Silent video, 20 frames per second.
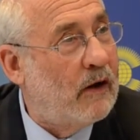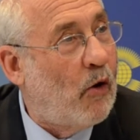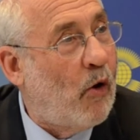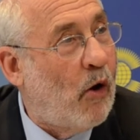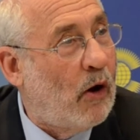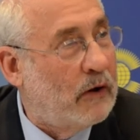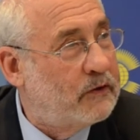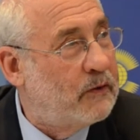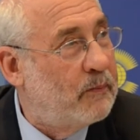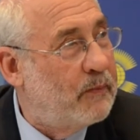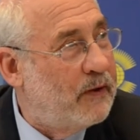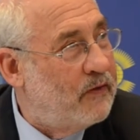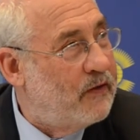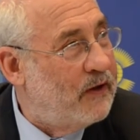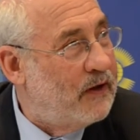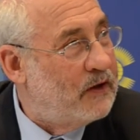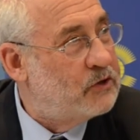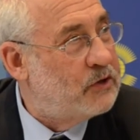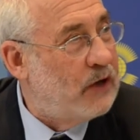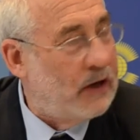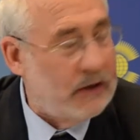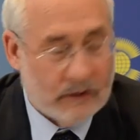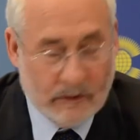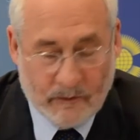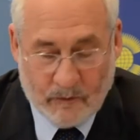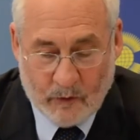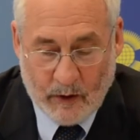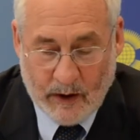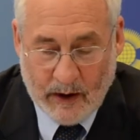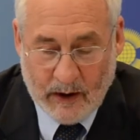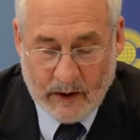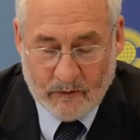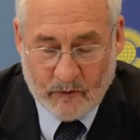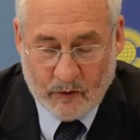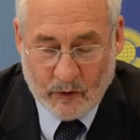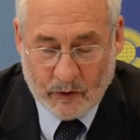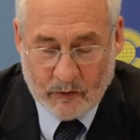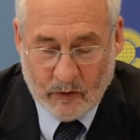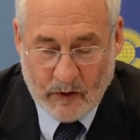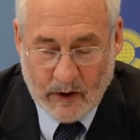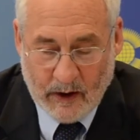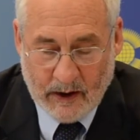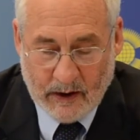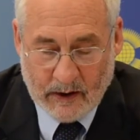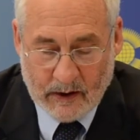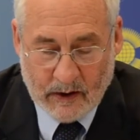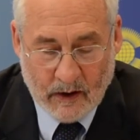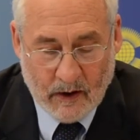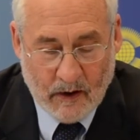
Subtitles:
ought to be the agenda for aid for trade.